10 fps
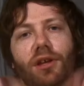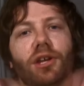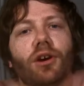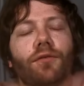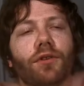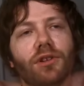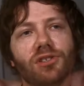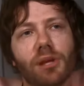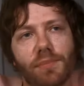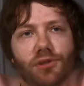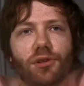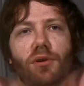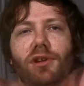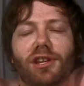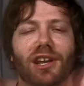You know, for this
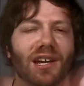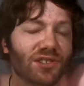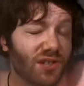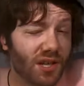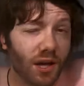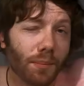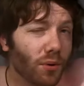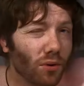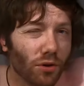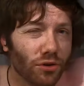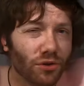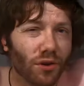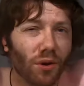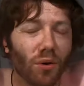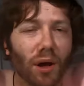episode and the next couple or
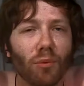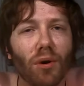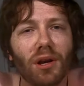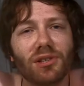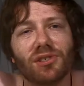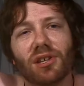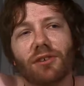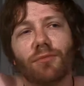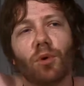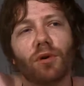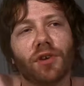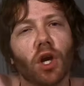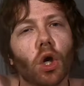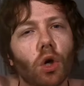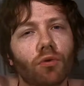so, I wanted to give more of an
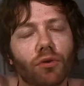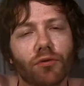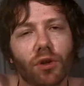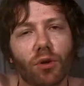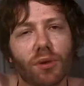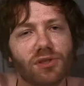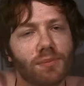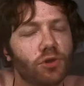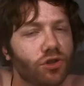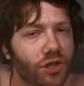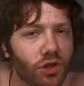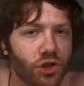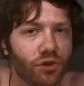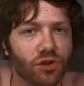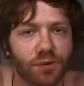overview on some
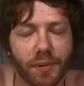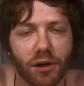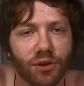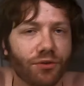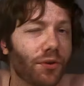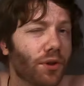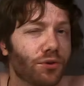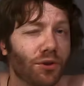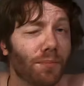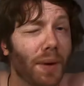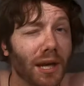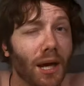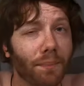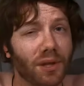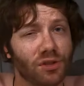traditional spirits for those who might
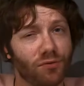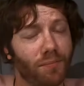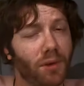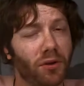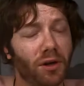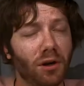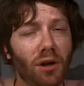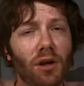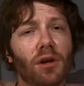not be as familiar.